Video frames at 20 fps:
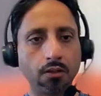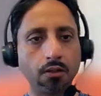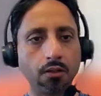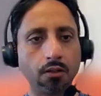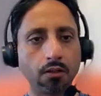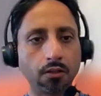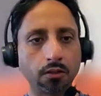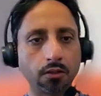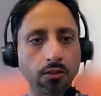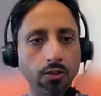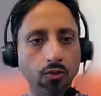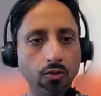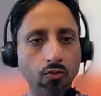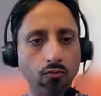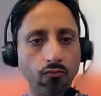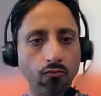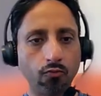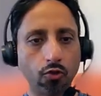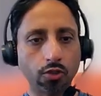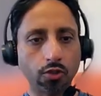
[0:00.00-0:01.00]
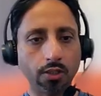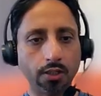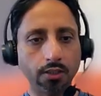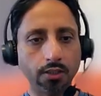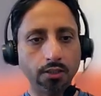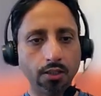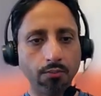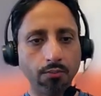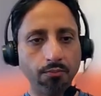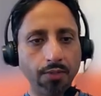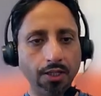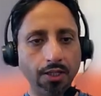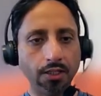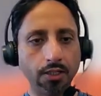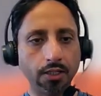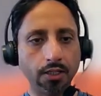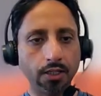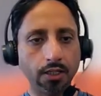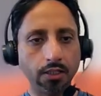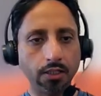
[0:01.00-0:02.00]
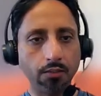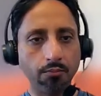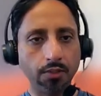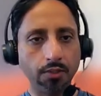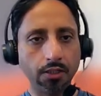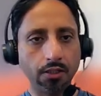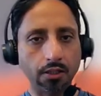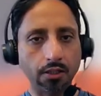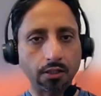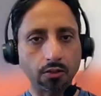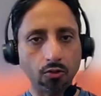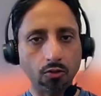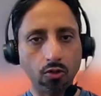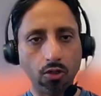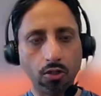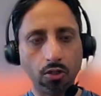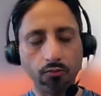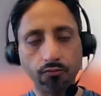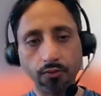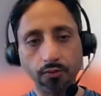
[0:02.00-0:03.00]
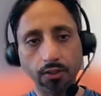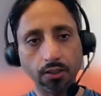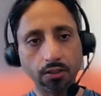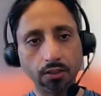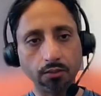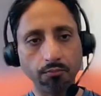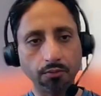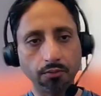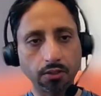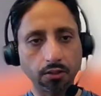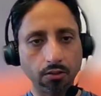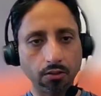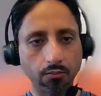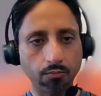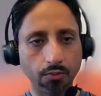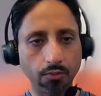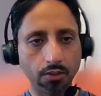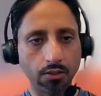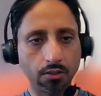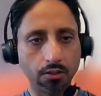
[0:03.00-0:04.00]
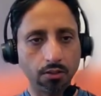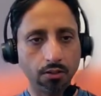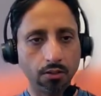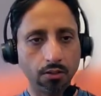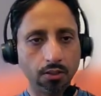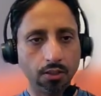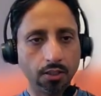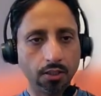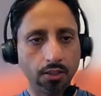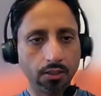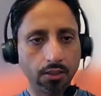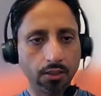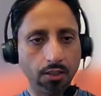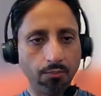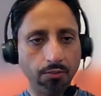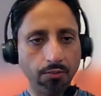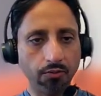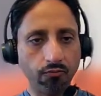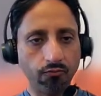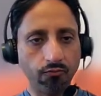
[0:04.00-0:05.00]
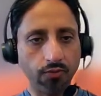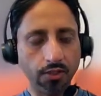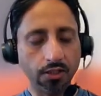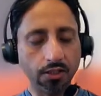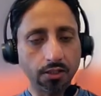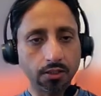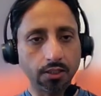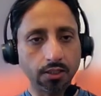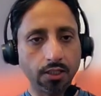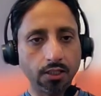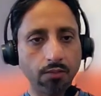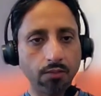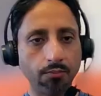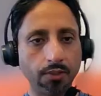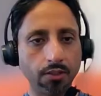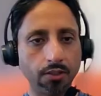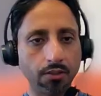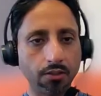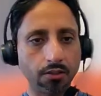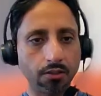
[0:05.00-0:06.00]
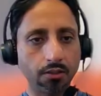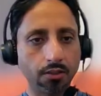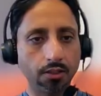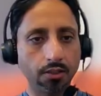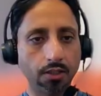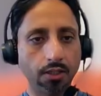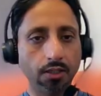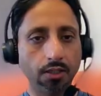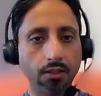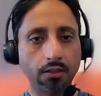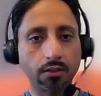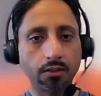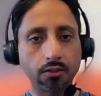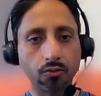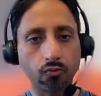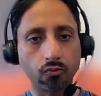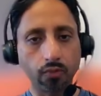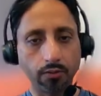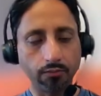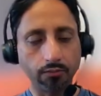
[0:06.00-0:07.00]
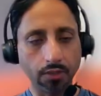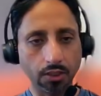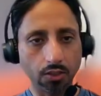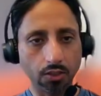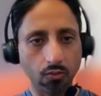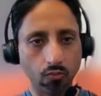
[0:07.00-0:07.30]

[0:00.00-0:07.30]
So what are the main elements of income statement? First element is the revenue.